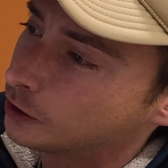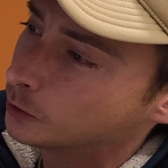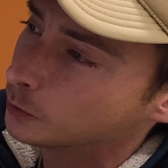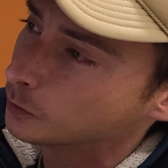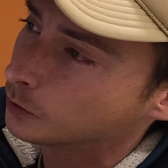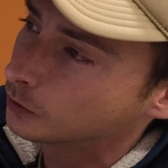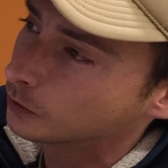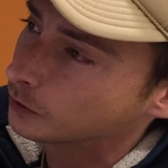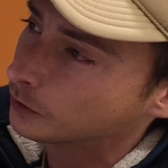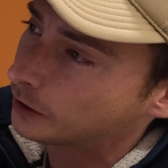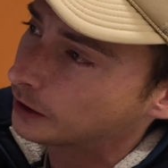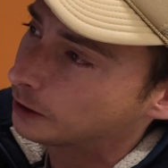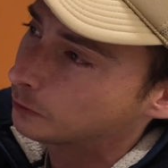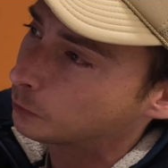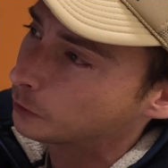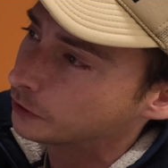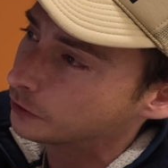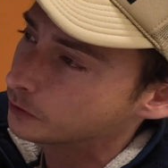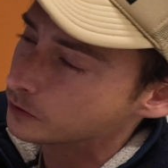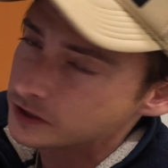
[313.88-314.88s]
you were
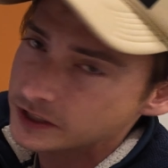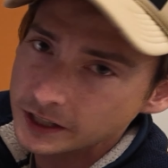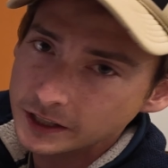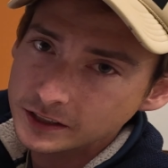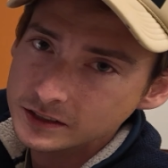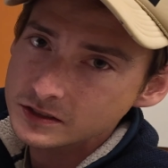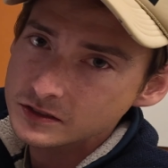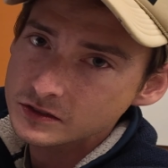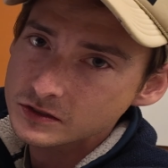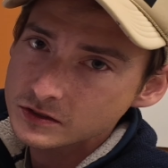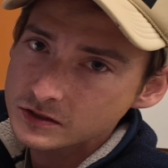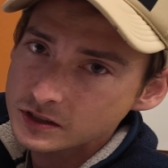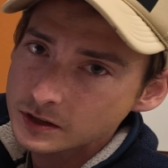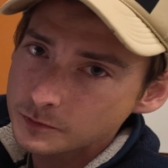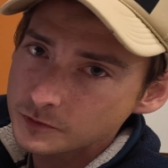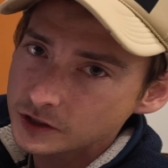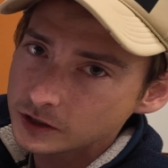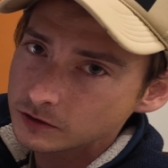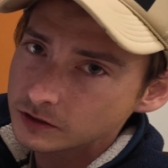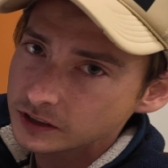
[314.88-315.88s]
halfway through Texas or
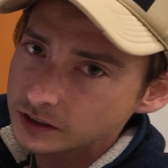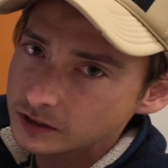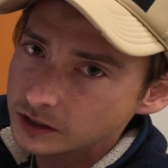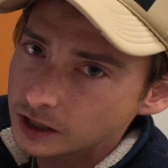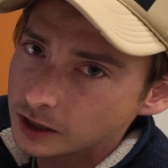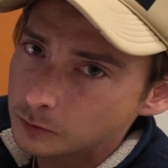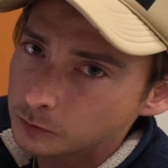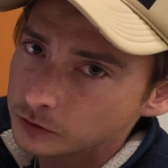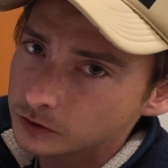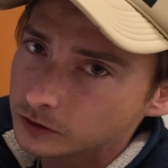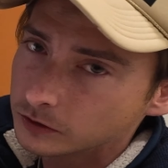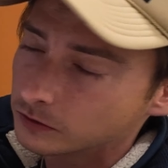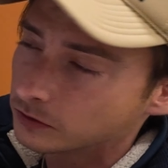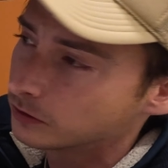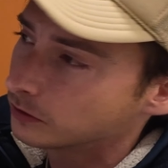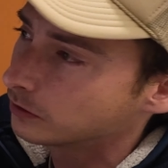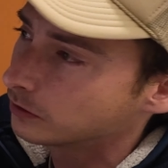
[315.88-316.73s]
something like that. But